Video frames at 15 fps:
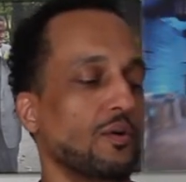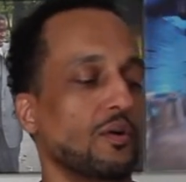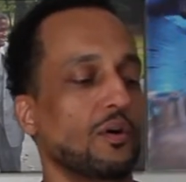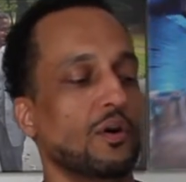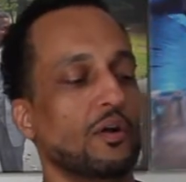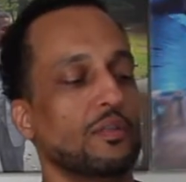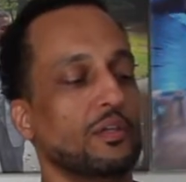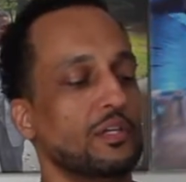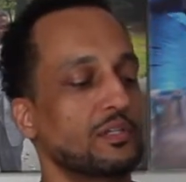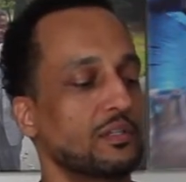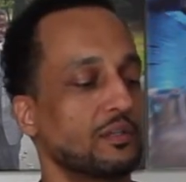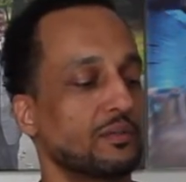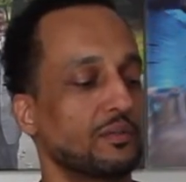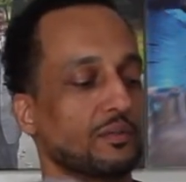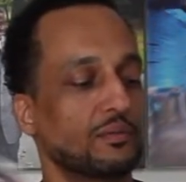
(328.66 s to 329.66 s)
are these
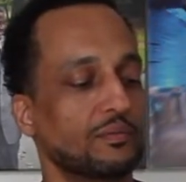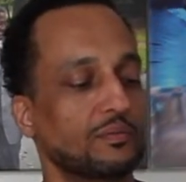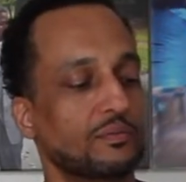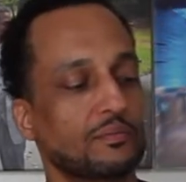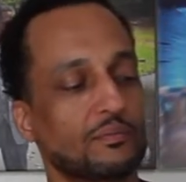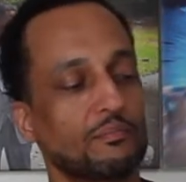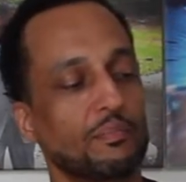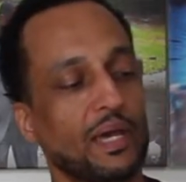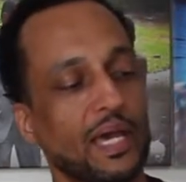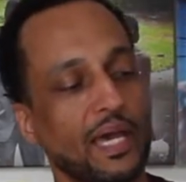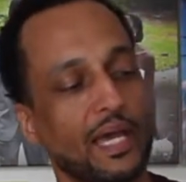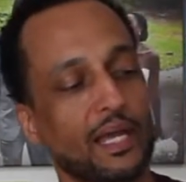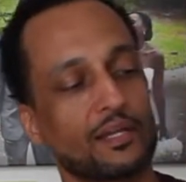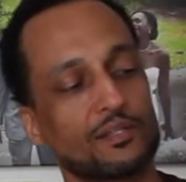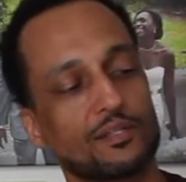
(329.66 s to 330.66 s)
little
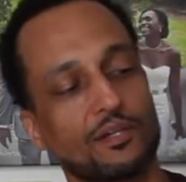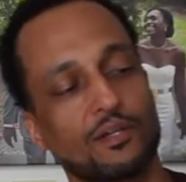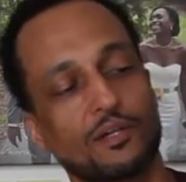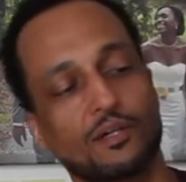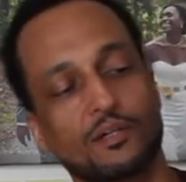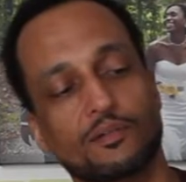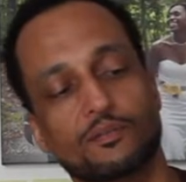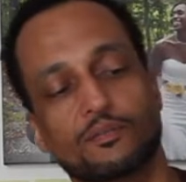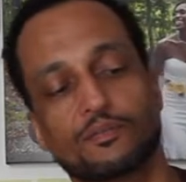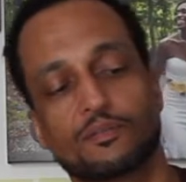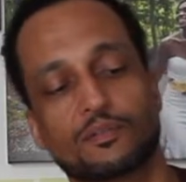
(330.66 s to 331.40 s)
bags of,